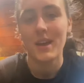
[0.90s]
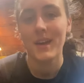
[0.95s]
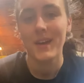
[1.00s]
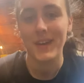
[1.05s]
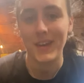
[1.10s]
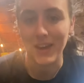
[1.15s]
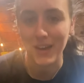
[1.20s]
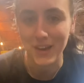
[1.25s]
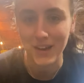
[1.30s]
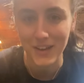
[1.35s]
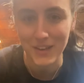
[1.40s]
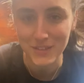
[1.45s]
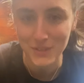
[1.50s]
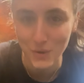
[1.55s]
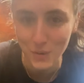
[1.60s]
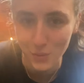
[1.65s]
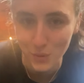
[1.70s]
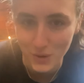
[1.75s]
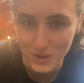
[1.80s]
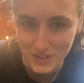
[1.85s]
Hey guys,
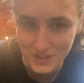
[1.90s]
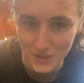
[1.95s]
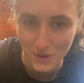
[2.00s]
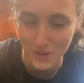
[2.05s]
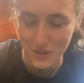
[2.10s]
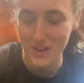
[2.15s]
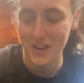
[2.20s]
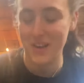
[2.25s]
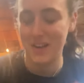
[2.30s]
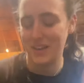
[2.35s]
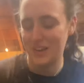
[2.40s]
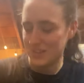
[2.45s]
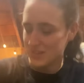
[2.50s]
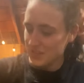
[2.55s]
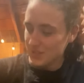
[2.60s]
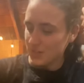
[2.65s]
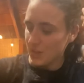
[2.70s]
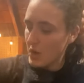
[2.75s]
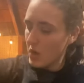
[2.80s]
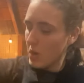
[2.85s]
what is going on?
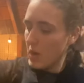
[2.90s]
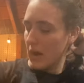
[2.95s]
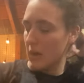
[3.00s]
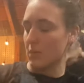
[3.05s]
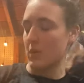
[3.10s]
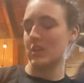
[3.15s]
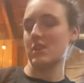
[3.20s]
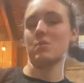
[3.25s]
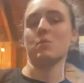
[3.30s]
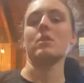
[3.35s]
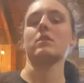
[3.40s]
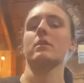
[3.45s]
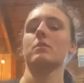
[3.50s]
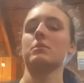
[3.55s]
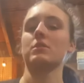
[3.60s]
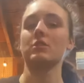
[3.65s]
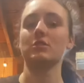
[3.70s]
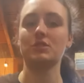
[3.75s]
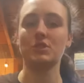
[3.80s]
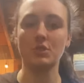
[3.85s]
So I wanted to welcome
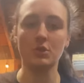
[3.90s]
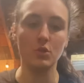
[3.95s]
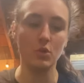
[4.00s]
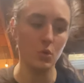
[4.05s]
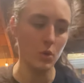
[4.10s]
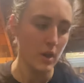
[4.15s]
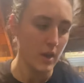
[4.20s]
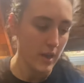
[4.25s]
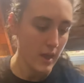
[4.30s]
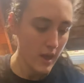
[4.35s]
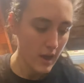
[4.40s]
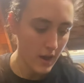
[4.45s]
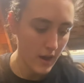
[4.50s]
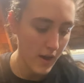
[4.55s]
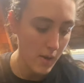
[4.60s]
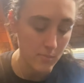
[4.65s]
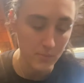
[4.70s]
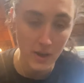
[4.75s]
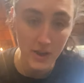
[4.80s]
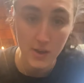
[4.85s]
you to
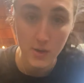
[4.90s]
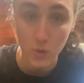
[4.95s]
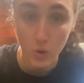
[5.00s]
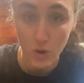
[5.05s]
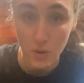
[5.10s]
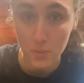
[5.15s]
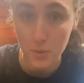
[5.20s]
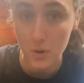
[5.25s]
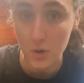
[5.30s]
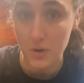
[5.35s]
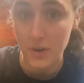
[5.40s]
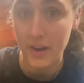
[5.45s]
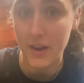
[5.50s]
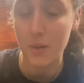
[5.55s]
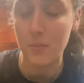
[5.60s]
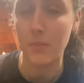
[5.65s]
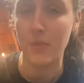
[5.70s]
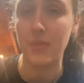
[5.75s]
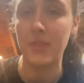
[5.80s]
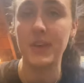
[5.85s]
my core
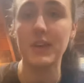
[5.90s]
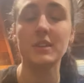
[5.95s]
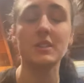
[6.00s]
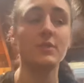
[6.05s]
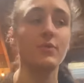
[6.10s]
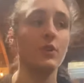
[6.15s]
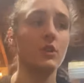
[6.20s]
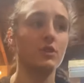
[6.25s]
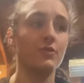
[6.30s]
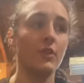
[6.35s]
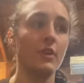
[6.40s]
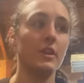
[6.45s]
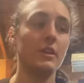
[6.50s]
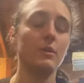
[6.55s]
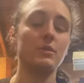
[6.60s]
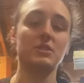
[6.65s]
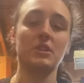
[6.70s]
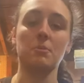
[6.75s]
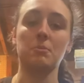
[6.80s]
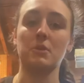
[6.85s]
program. This first video
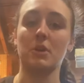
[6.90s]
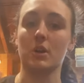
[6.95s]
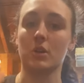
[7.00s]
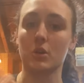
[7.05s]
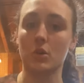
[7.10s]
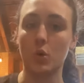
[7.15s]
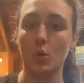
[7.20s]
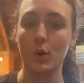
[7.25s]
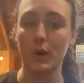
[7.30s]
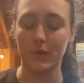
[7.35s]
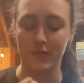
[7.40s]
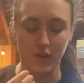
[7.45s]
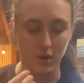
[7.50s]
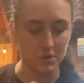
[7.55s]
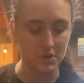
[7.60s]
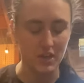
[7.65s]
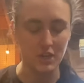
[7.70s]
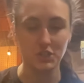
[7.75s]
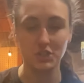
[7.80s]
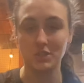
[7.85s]
is going to be our core
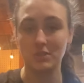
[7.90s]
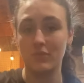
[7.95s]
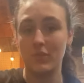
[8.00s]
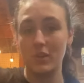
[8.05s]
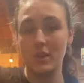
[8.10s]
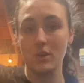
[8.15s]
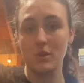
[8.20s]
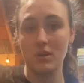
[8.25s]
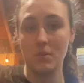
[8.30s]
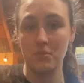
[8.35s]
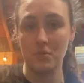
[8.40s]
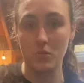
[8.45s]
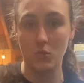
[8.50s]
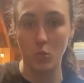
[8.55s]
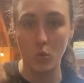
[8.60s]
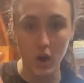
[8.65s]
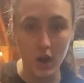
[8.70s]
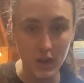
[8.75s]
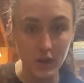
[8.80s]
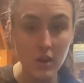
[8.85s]
foundations video number
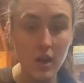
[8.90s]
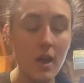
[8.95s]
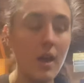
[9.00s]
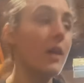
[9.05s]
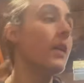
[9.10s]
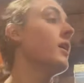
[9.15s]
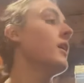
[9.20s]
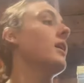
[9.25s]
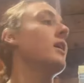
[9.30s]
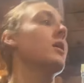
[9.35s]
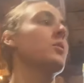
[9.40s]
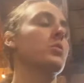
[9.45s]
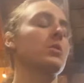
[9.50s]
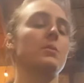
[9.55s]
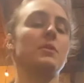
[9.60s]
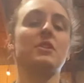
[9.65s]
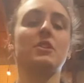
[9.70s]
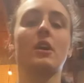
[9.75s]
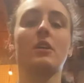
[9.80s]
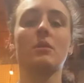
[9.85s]
1. We're going
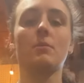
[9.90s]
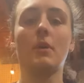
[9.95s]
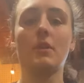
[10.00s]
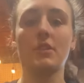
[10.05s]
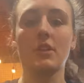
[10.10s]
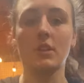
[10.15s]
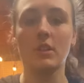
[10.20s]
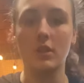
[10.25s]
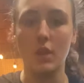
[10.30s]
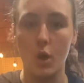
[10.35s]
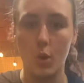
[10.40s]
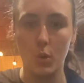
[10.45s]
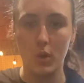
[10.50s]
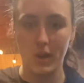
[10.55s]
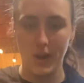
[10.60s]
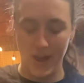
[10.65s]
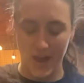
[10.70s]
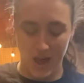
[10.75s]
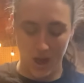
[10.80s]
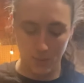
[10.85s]
to be talking about the
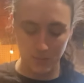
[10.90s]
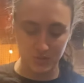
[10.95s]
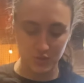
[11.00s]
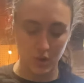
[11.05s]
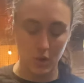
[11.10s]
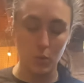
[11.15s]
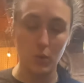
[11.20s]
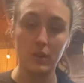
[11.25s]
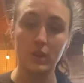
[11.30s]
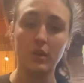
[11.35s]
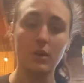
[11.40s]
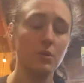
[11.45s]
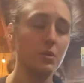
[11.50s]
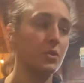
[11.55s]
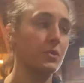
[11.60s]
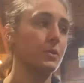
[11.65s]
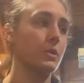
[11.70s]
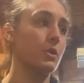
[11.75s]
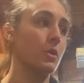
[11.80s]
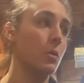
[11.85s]
lower abs. So I want to go
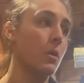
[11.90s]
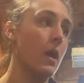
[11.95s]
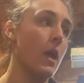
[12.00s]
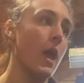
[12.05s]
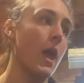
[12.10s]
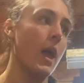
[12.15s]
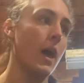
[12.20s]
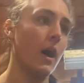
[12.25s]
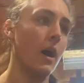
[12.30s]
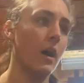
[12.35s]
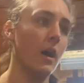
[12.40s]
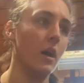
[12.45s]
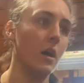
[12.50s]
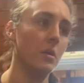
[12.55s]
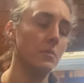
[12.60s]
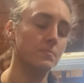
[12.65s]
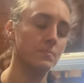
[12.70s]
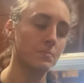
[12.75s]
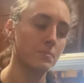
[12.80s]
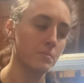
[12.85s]
through
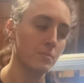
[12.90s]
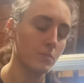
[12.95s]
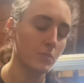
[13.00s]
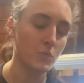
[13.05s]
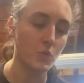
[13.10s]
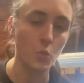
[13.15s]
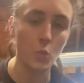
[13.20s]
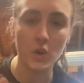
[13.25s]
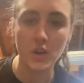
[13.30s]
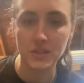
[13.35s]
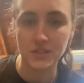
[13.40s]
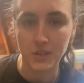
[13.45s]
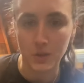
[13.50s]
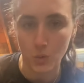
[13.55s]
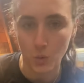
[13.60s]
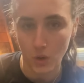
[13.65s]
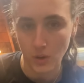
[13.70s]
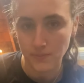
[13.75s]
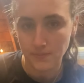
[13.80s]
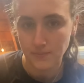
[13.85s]
what is the
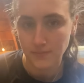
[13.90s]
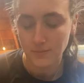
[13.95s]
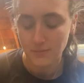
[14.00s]
core?